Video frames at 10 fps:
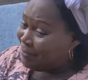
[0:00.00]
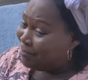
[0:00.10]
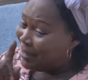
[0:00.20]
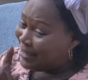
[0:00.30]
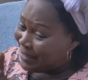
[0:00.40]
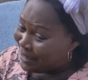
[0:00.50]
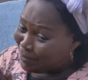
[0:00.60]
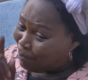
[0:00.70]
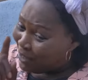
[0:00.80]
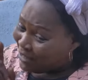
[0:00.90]
Please,
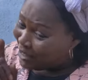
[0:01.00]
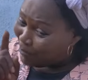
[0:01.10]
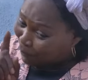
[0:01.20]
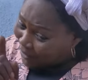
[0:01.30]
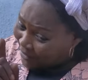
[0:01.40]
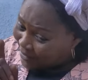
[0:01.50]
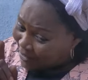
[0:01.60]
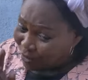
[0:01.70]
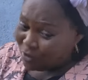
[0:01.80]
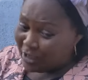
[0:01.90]
please, please,
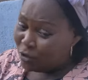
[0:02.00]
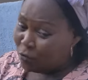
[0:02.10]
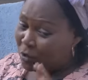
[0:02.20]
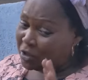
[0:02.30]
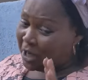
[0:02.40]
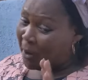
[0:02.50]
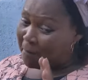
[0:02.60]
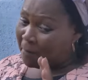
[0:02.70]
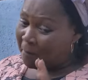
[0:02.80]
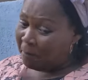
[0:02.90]
don't take too much time
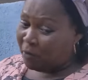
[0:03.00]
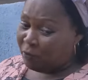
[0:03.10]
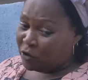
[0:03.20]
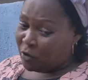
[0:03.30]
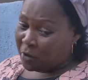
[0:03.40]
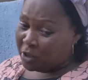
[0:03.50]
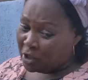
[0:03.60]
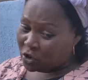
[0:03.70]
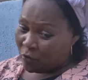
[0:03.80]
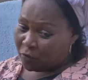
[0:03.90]
before somebody
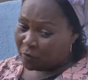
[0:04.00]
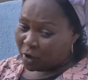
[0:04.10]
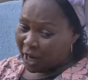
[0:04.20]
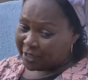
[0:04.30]
else come from the other